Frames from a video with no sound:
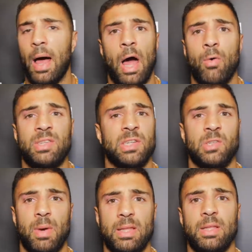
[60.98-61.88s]
I was
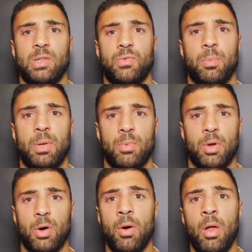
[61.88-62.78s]
expecting this from him. You
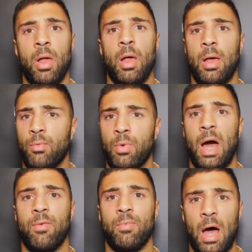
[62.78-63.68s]
know, we
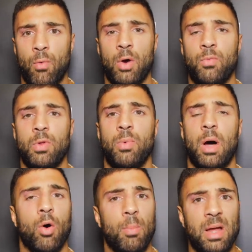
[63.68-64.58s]
have I worked with
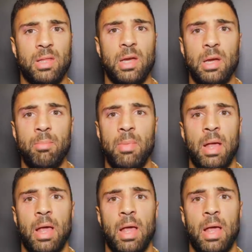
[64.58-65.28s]
my whole my team,